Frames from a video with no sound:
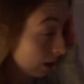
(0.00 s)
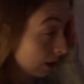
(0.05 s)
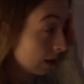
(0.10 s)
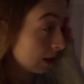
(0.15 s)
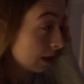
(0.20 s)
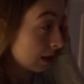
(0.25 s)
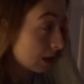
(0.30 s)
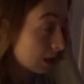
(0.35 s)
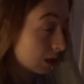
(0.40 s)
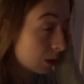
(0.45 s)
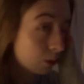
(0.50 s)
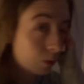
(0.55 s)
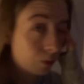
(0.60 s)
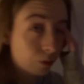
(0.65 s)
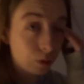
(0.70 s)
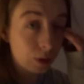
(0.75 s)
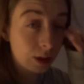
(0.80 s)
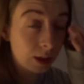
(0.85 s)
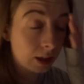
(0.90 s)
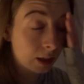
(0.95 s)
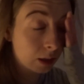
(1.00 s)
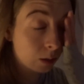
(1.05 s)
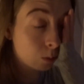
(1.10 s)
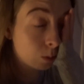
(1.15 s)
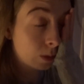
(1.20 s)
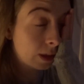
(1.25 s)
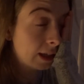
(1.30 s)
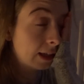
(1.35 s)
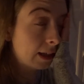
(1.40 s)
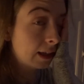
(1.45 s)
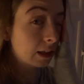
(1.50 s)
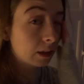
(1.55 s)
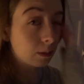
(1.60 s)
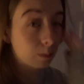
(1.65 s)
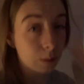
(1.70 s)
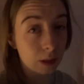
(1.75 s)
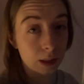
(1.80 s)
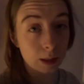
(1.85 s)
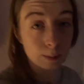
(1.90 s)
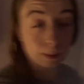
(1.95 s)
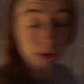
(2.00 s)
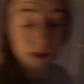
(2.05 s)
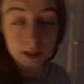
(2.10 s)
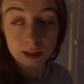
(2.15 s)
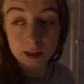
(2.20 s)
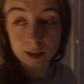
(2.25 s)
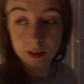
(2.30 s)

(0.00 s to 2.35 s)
Because it's the freaking weekend, baby.